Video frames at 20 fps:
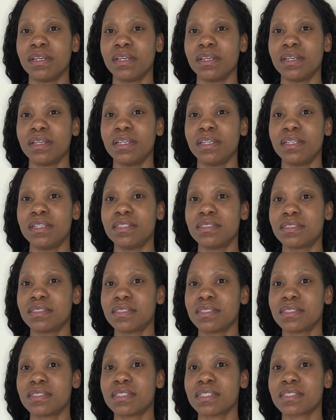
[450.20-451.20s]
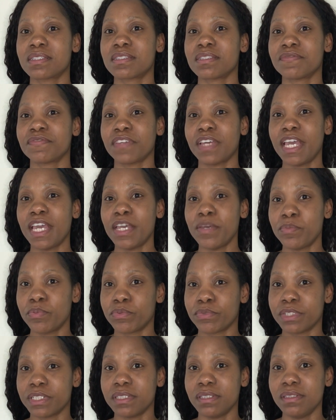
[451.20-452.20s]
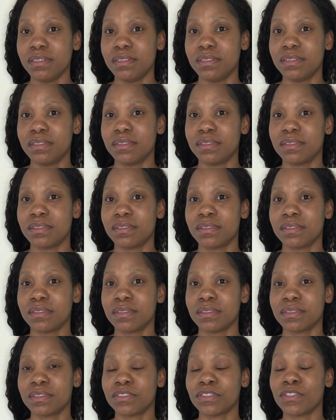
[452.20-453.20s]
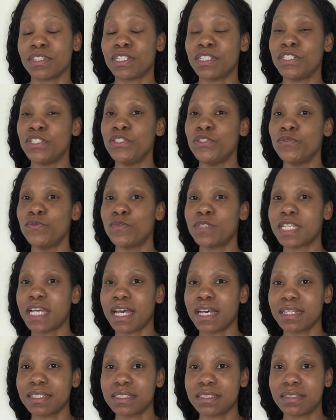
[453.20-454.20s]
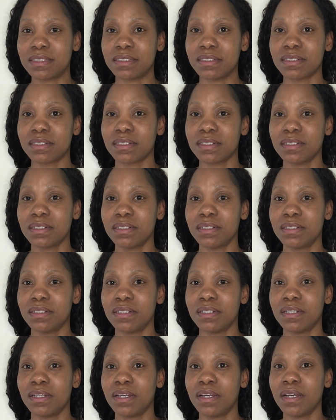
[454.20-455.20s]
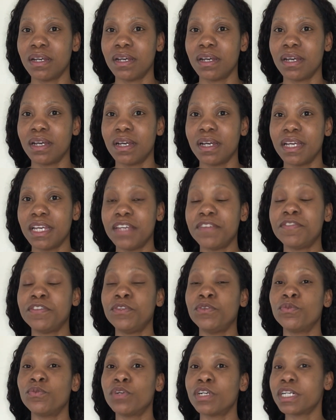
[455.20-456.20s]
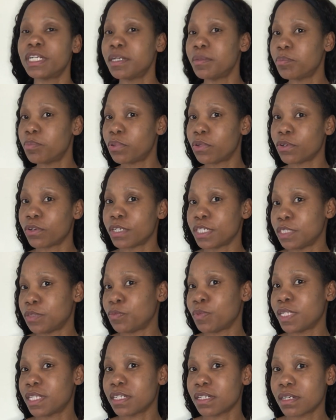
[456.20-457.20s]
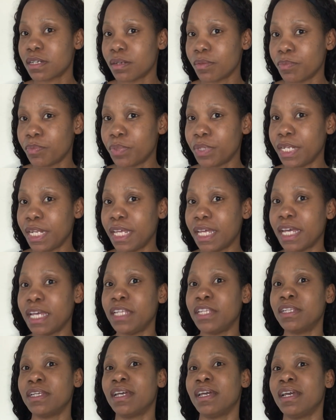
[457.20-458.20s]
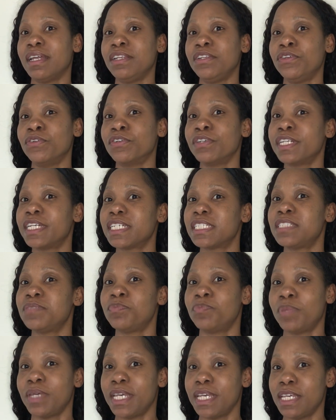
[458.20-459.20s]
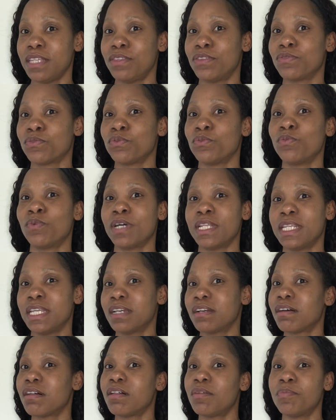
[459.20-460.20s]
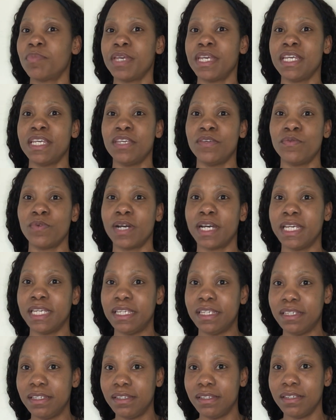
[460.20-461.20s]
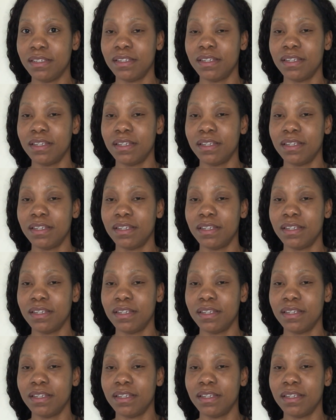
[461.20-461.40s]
hits the 6th of April, so the new tax year, if you are employed with a company and you're getting paid through what they call PAYE,